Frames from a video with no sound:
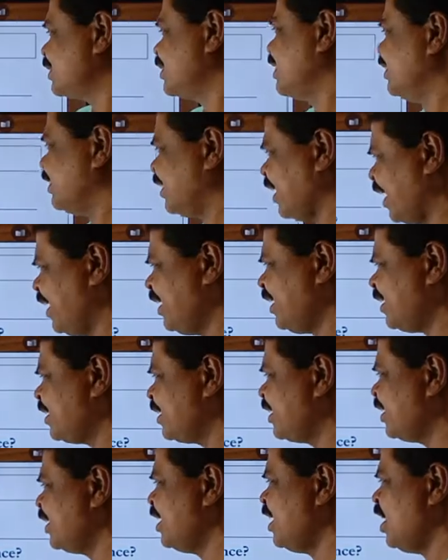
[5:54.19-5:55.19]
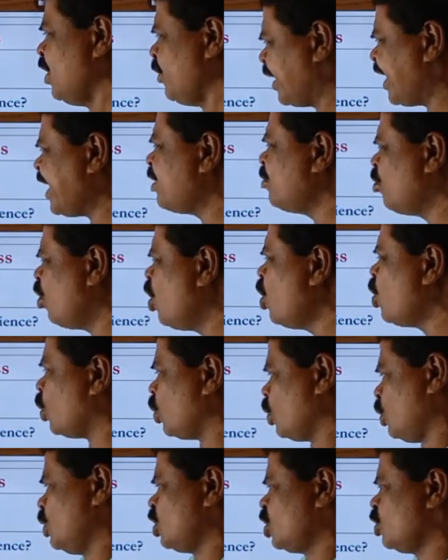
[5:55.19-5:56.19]
Then we can
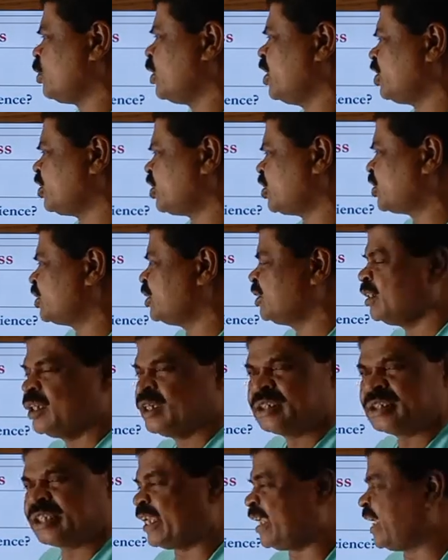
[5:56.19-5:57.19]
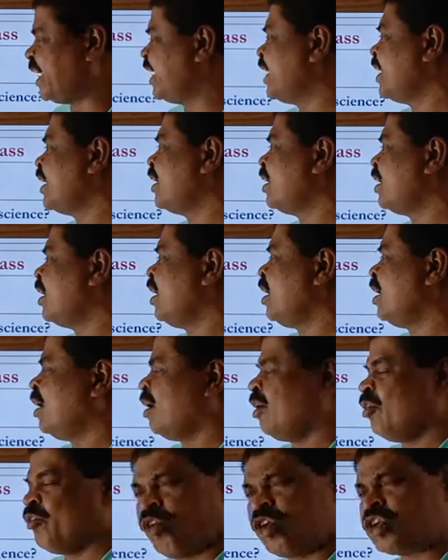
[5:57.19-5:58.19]
move towards the
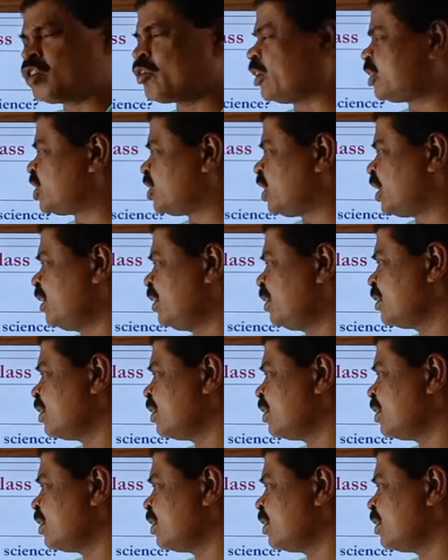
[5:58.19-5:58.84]
fourth question.